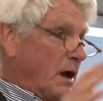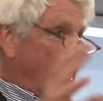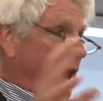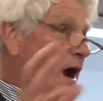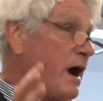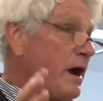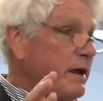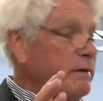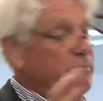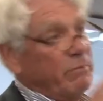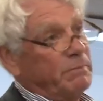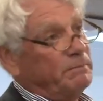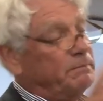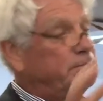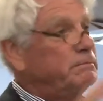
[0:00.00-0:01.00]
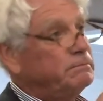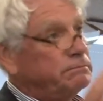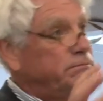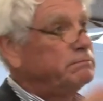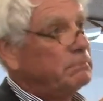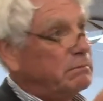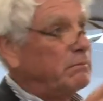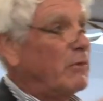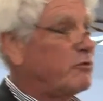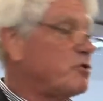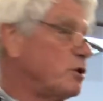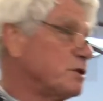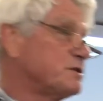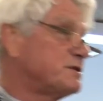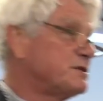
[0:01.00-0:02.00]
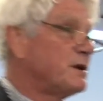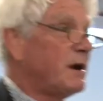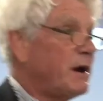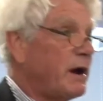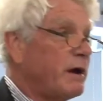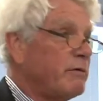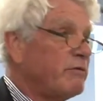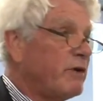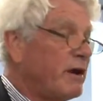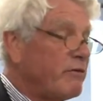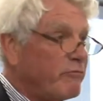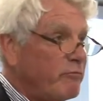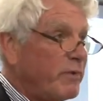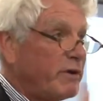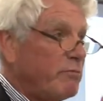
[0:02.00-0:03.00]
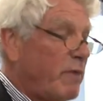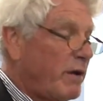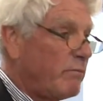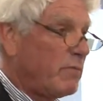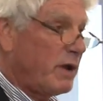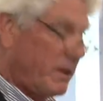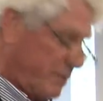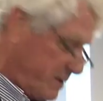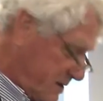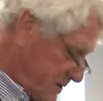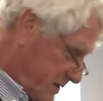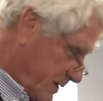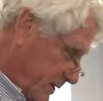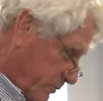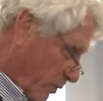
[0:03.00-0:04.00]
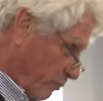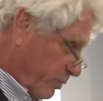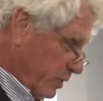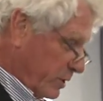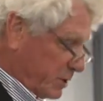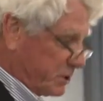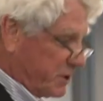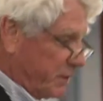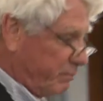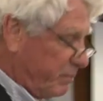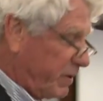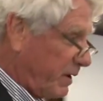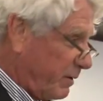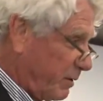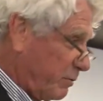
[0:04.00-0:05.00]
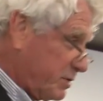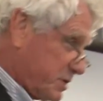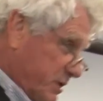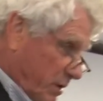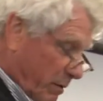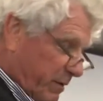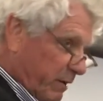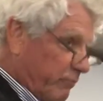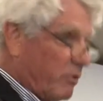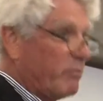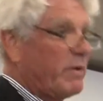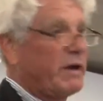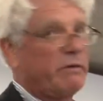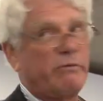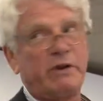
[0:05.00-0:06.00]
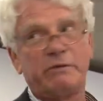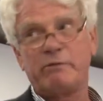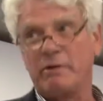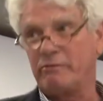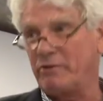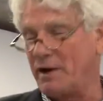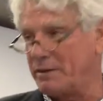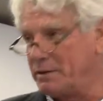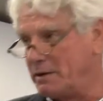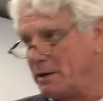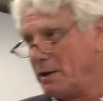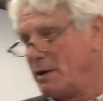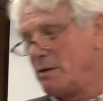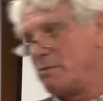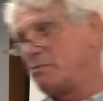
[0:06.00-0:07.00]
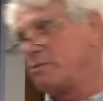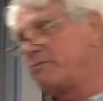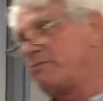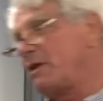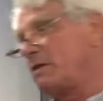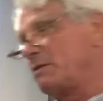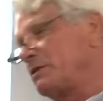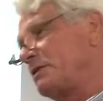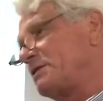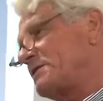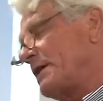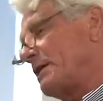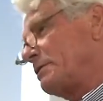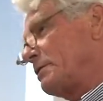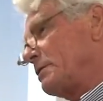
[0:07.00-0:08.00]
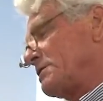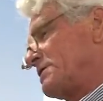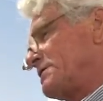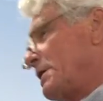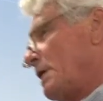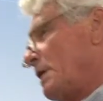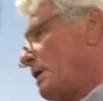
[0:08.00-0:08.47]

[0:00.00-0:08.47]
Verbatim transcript: I, of course, I have in my blood this entrepreneurship, uh, which coming from my great grandfather, who founded Sandoz.